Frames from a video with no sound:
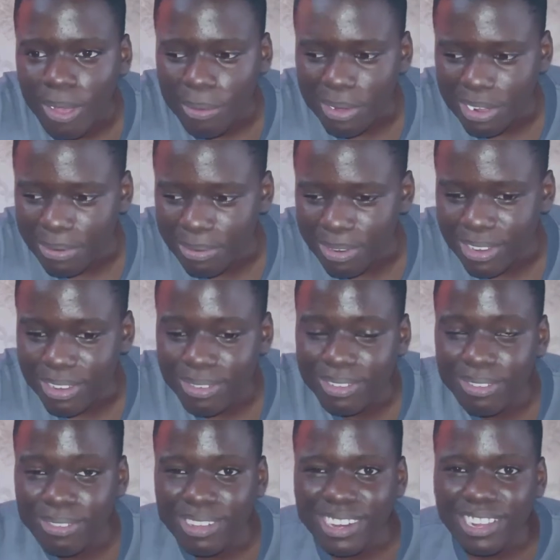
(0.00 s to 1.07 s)
well, but this
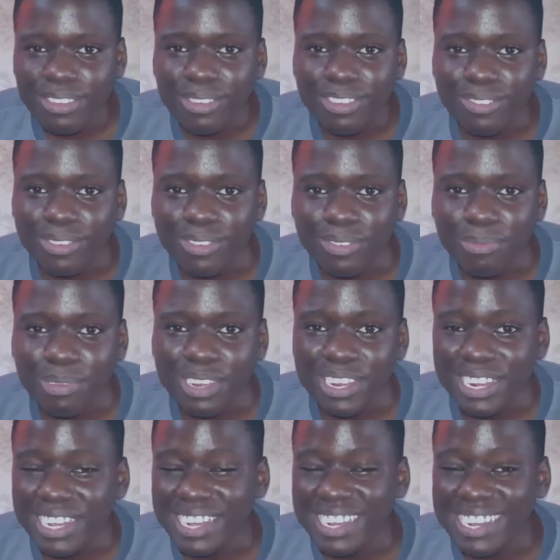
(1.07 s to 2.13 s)
one, today this one is going to
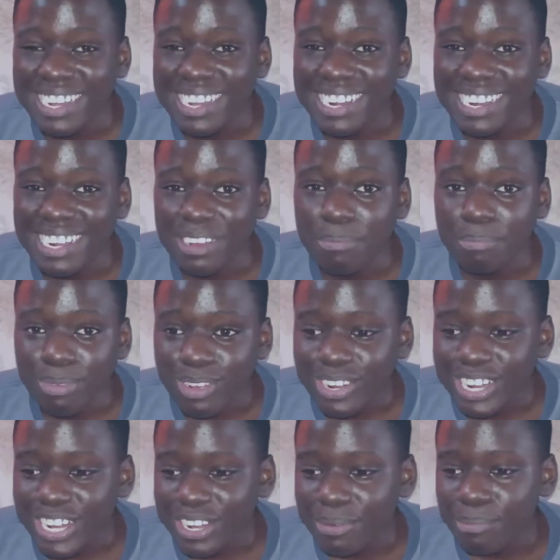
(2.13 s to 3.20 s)
be a
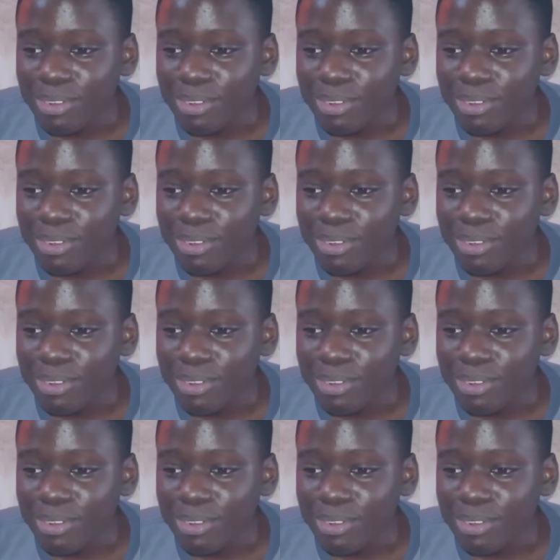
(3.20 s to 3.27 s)
boring